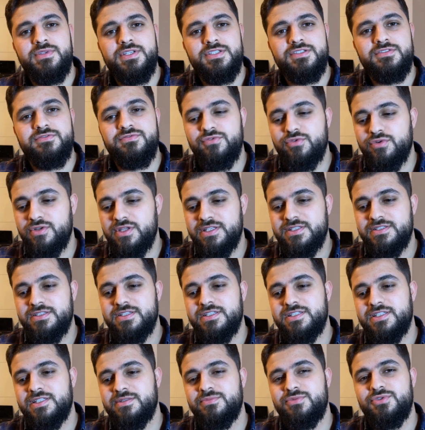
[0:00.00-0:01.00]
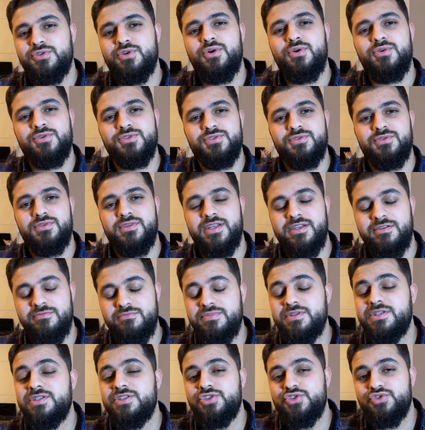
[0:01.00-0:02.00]
is for the system to also then
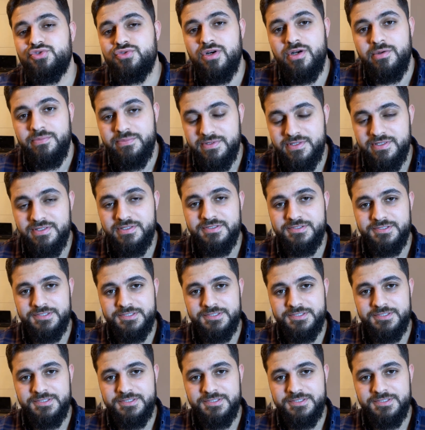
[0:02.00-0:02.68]
be dropped.